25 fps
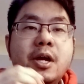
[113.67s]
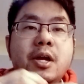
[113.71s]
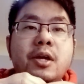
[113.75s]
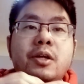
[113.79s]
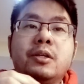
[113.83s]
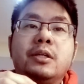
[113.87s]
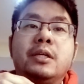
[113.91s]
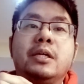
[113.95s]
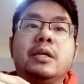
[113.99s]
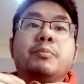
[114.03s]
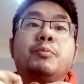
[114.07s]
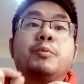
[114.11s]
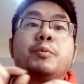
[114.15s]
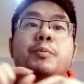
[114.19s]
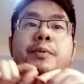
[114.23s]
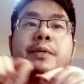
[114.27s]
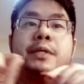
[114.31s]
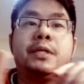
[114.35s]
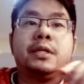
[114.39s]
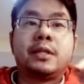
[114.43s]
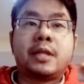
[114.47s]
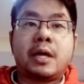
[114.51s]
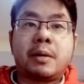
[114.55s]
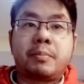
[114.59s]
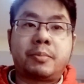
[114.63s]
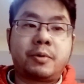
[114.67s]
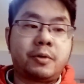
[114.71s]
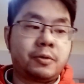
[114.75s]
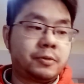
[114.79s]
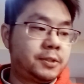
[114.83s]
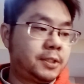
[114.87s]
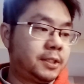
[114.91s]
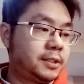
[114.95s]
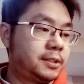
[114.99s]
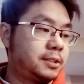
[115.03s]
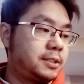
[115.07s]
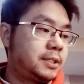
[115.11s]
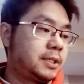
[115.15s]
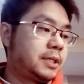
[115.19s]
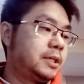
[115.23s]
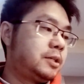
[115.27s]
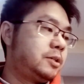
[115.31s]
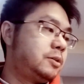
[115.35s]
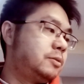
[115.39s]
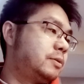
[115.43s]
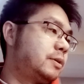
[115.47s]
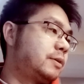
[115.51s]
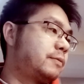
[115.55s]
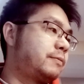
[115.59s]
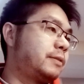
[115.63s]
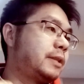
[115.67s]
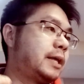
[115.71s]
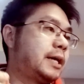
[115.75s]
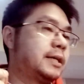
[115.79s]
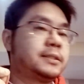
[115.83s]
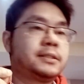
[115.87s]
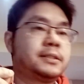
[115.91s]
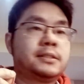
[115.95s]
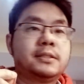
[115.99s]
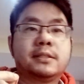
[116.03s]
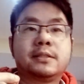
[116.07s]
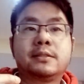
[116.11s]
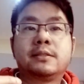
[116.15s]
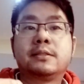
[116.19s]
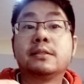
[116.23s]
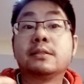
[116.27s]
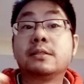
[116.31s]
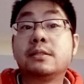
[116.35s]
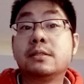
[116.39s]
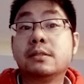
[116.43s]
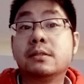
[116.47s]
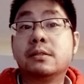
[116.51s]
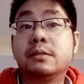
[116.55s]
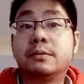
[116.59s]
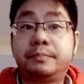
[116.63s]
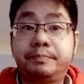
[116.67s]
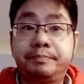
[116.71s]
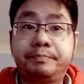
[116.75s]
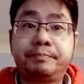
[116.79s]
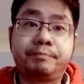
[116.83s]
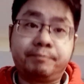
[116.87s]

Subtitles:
You can keep repeating that process to get you enough elastics until